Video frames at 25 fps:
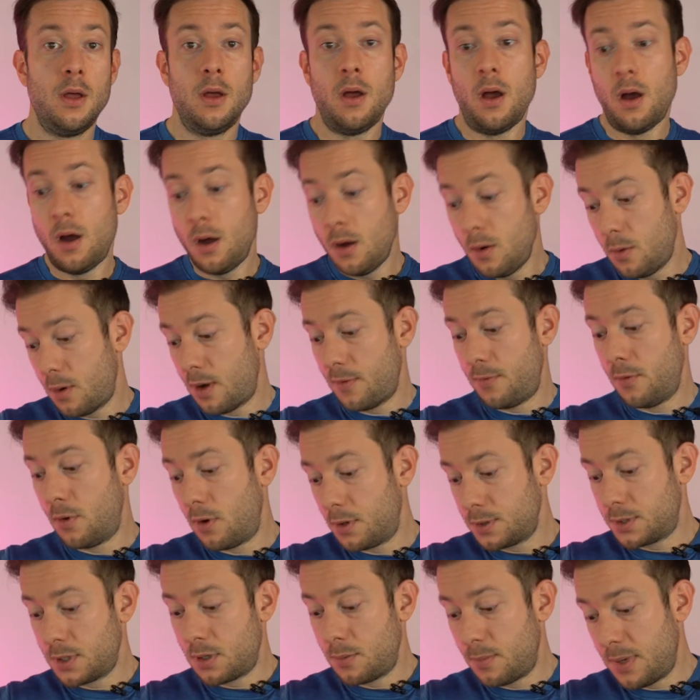Oh, I've
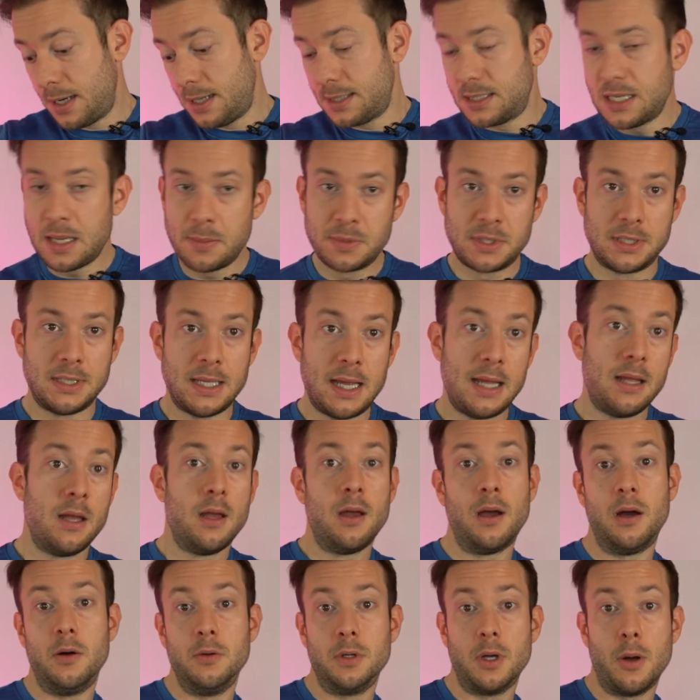not done many steps today.
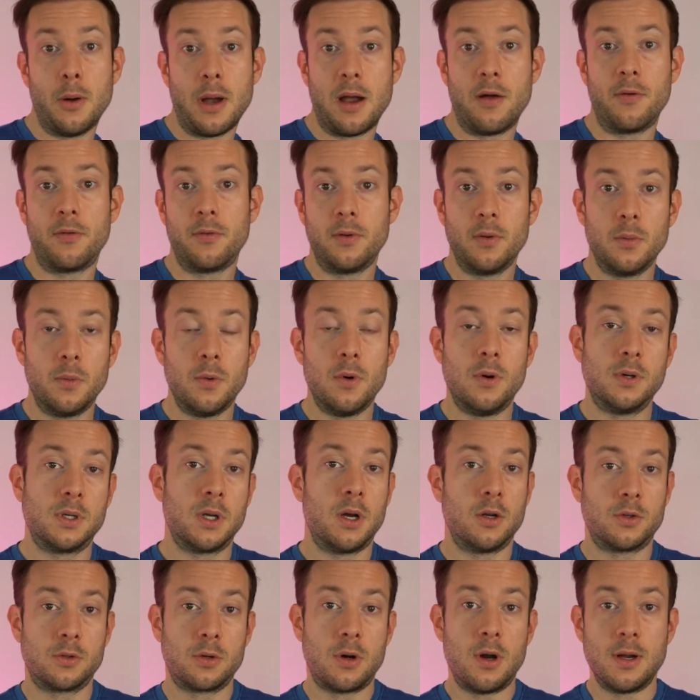I'll go out for a walk.
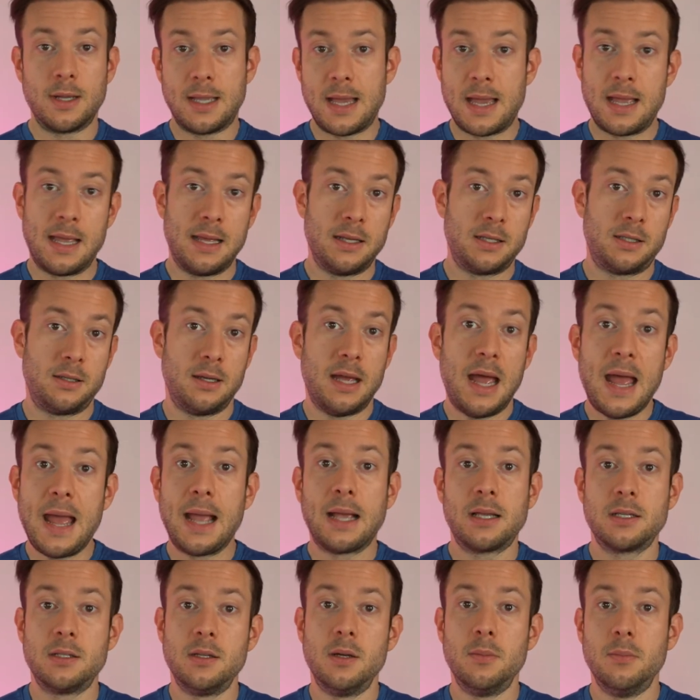I'll try and get it to
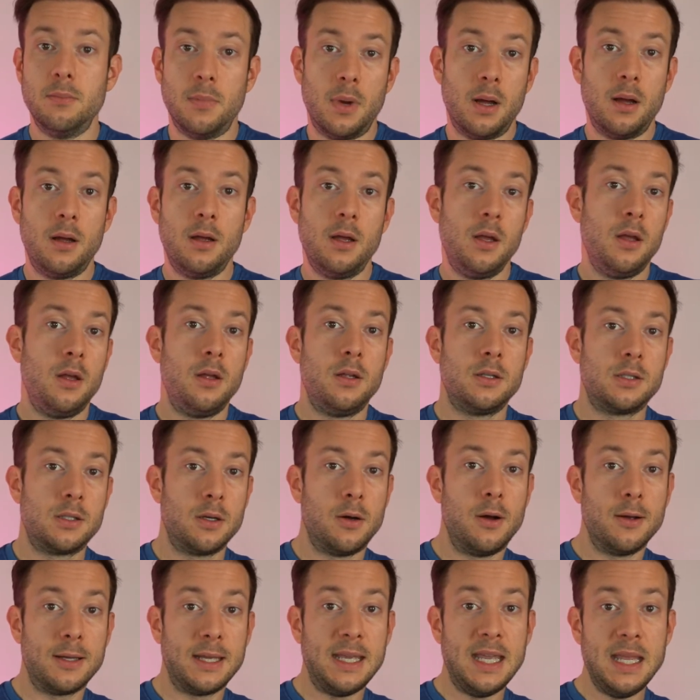X number. So
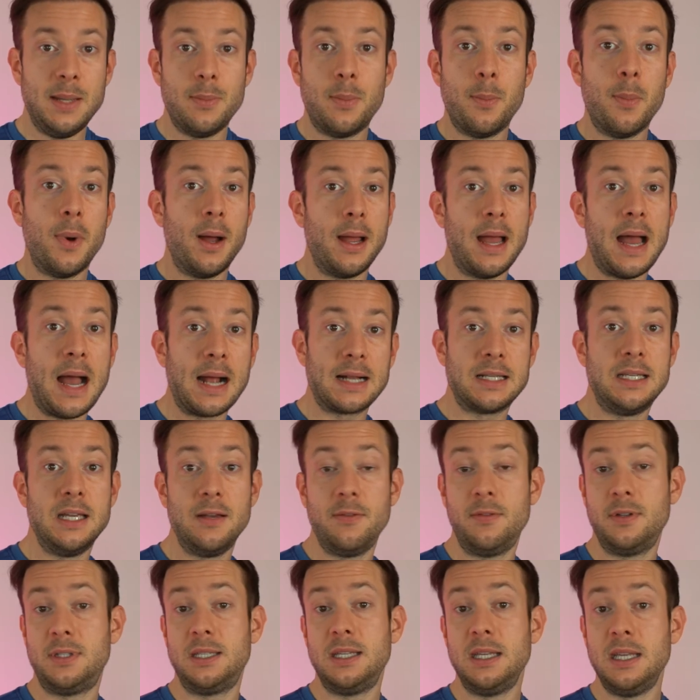I'll keep my
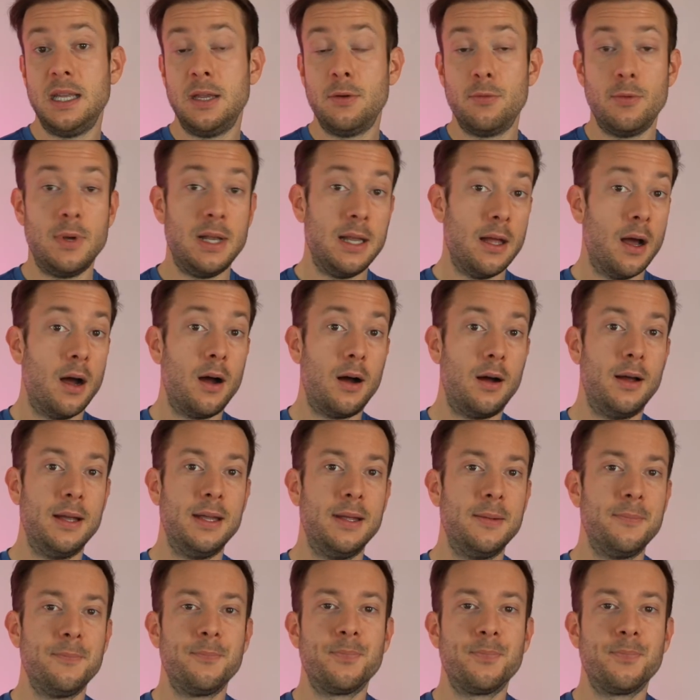activity really high.